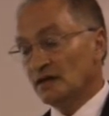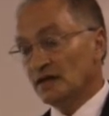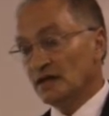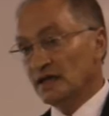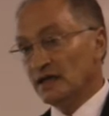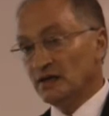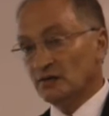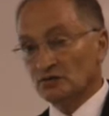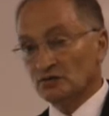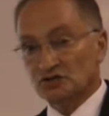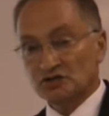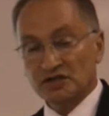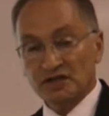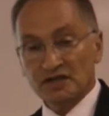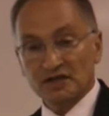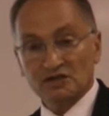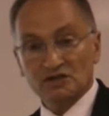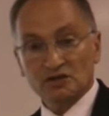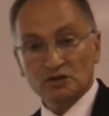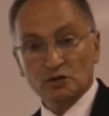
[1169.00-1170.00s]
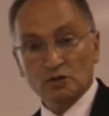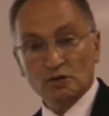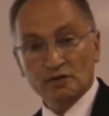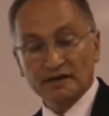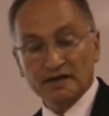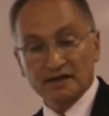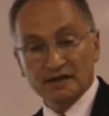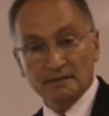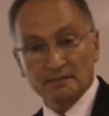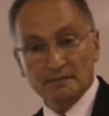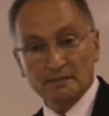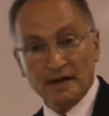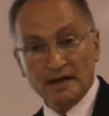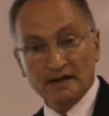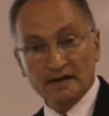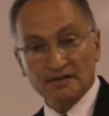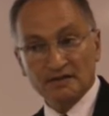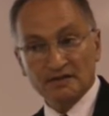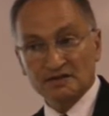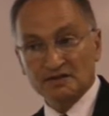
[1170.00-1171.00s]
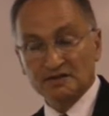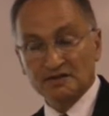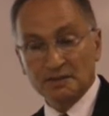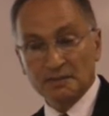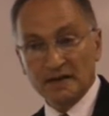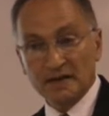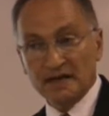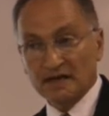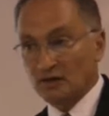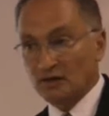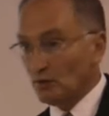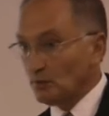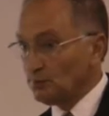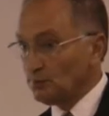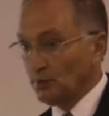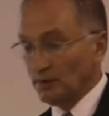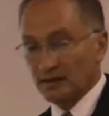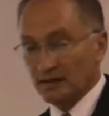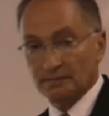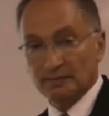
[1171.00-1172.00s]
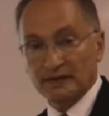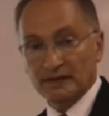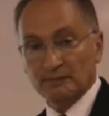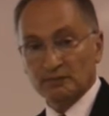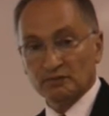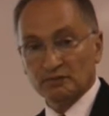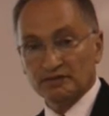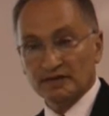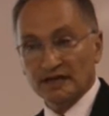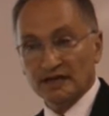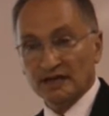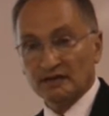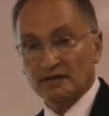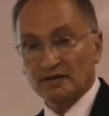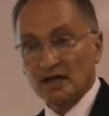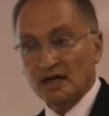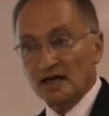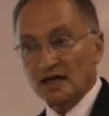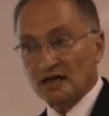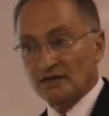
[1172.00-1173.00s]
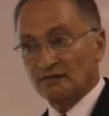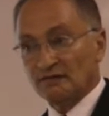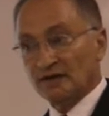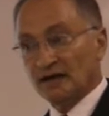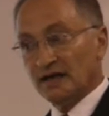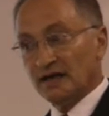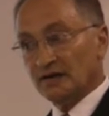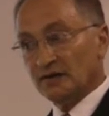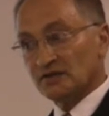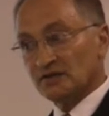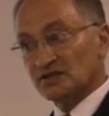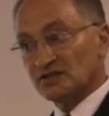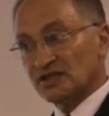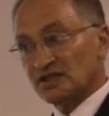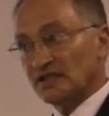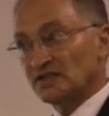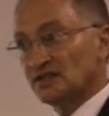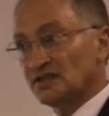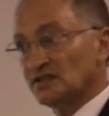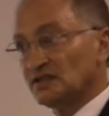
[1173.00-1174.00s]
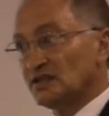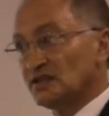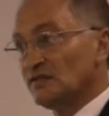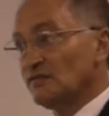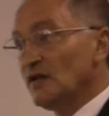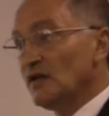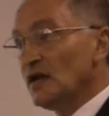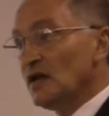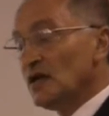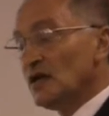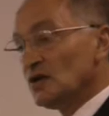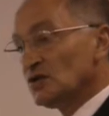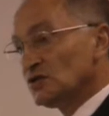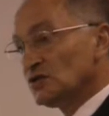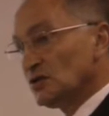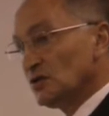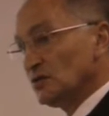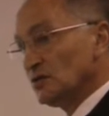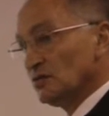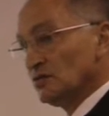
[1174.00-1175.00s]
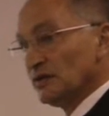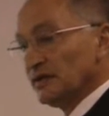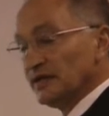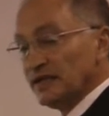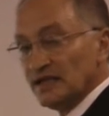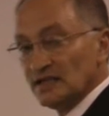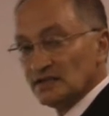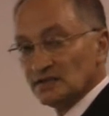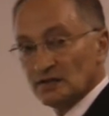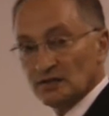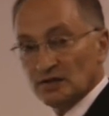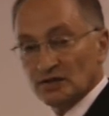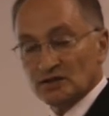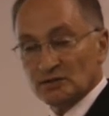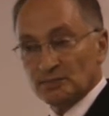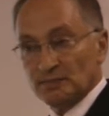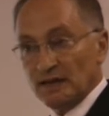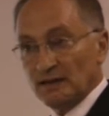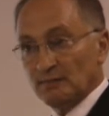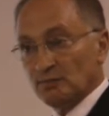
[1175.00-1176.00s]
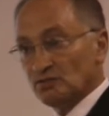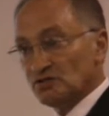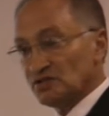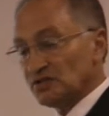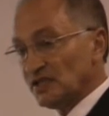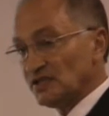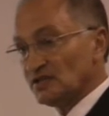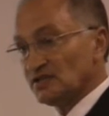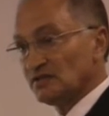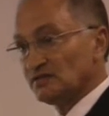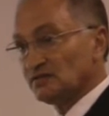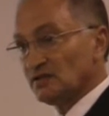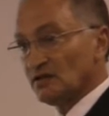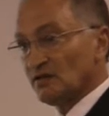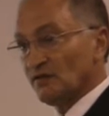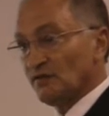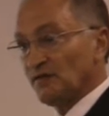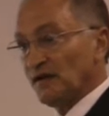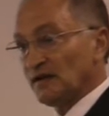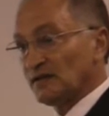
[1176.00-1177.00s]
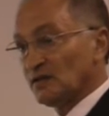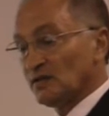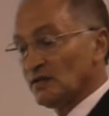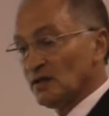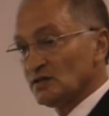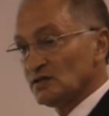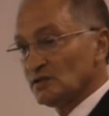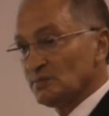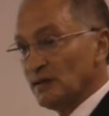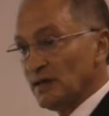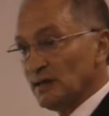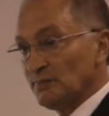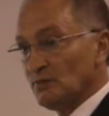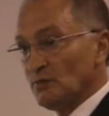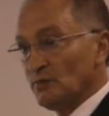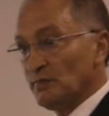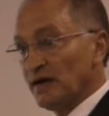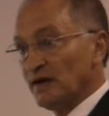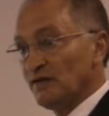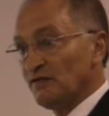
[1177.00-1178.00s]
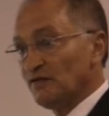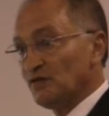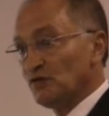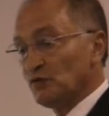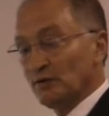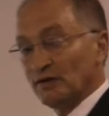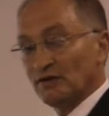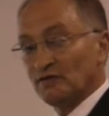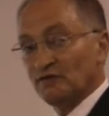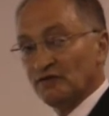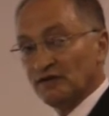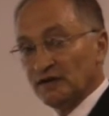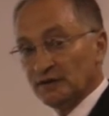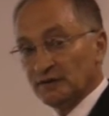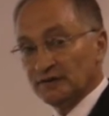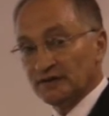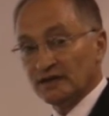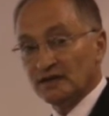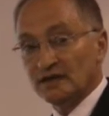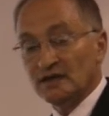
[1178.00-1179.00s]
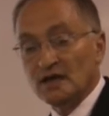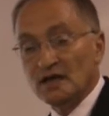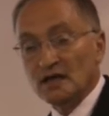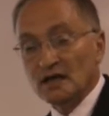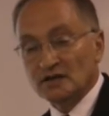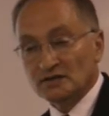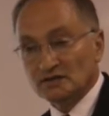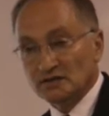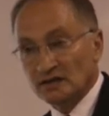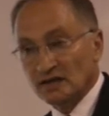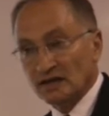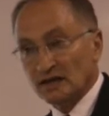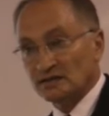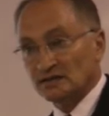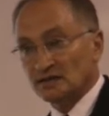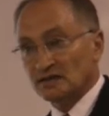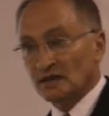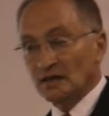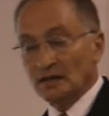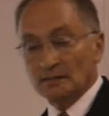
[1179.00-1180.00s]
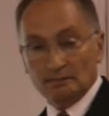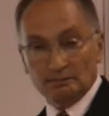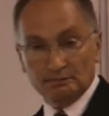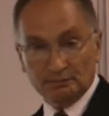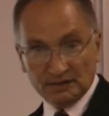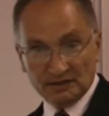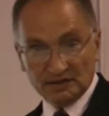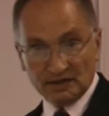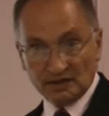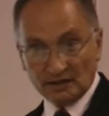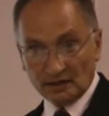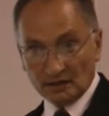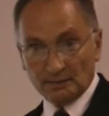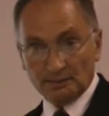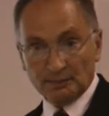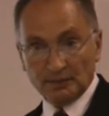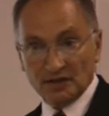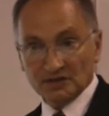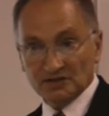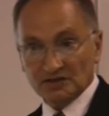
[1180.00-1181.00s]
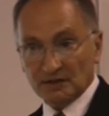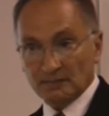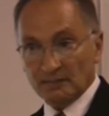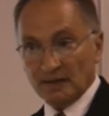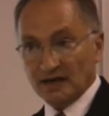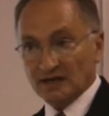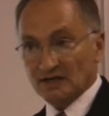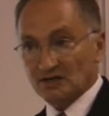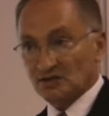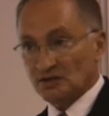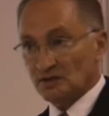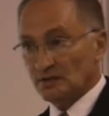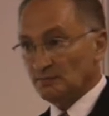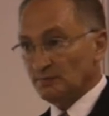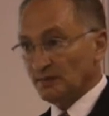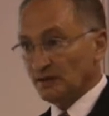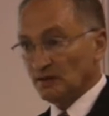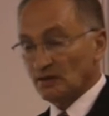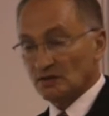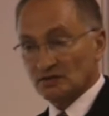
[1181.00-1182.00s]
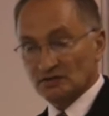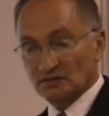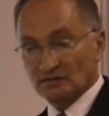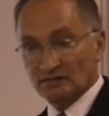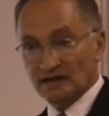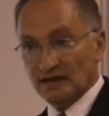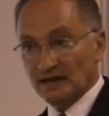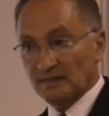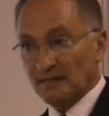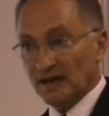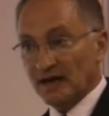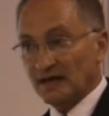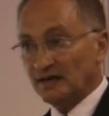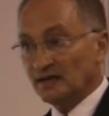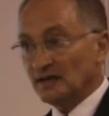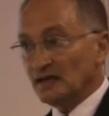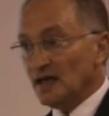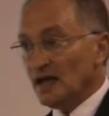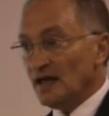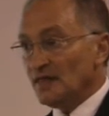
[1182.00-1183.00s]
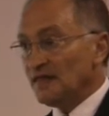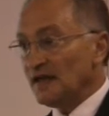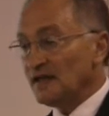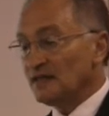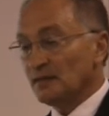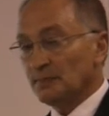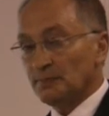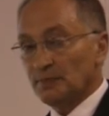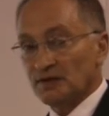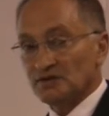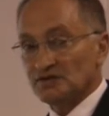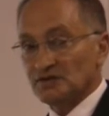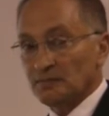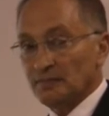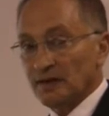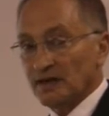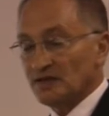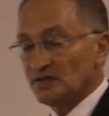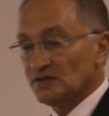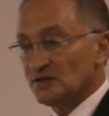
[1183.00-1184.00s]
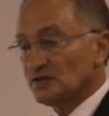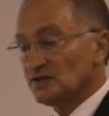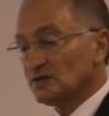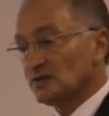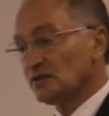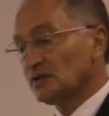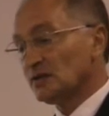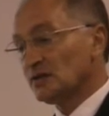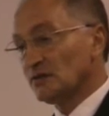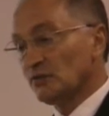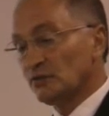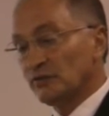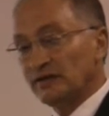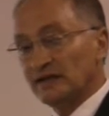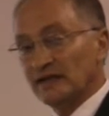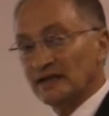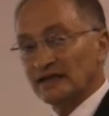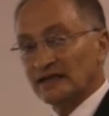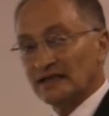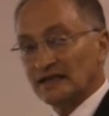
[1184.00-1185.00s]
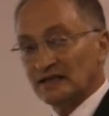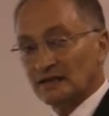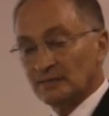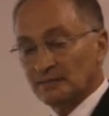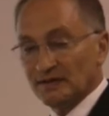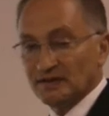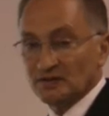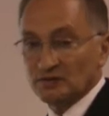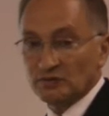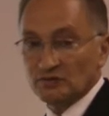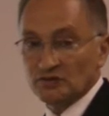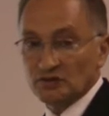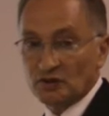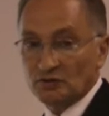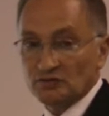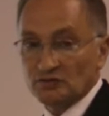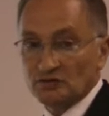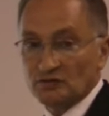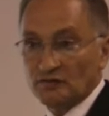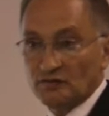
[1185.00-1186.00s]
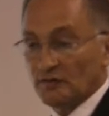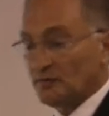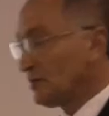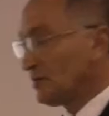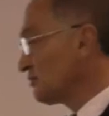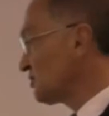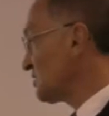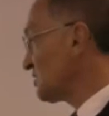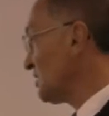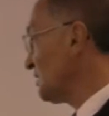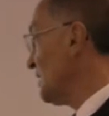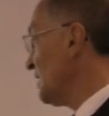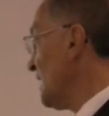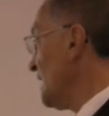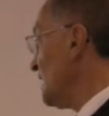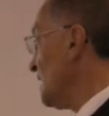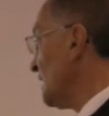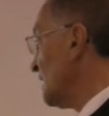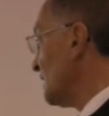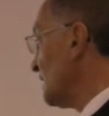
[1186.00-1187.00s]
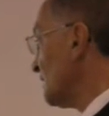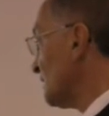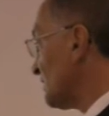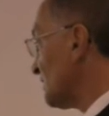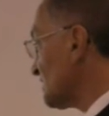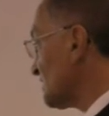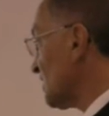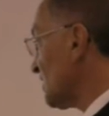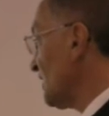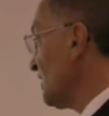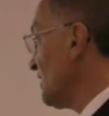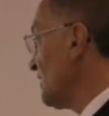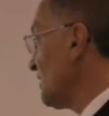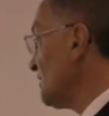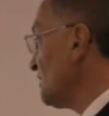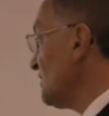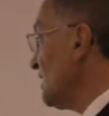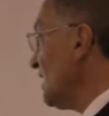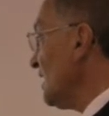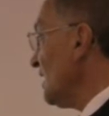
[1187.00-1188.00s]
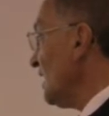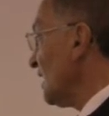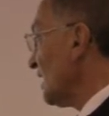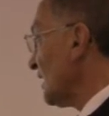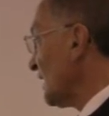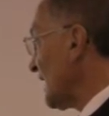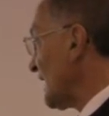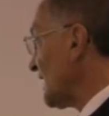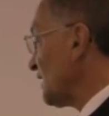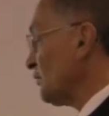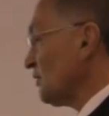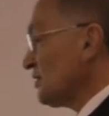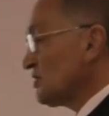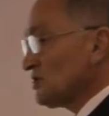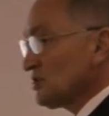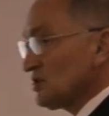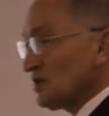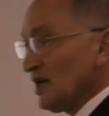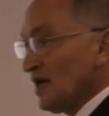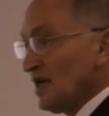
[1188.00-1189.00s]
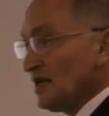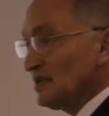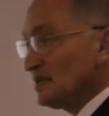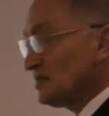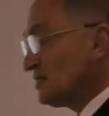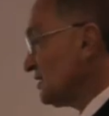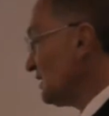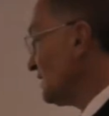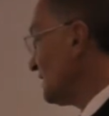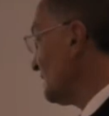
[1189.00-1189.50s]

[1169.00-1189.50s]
he or she is talking in a manner that's demeaning or putting people down. If they are not sensitive to the needs of those people, sensitive to the fact that those people may feel inferior to that particular project manager because of their manner, then the project manager is not going to really get the best results from them. So the tone, language and